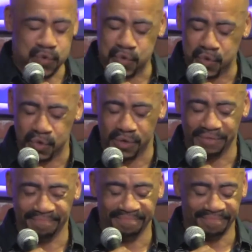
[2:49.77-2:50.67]

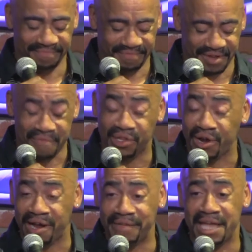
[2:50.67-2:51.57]
I'm
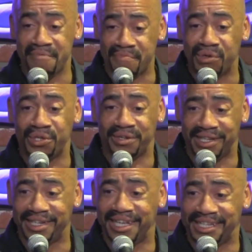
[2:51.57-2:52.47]
sorry I became emotional
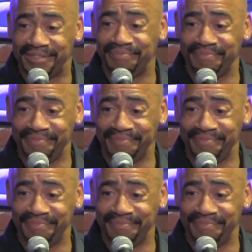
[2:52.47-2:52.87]
there, guys.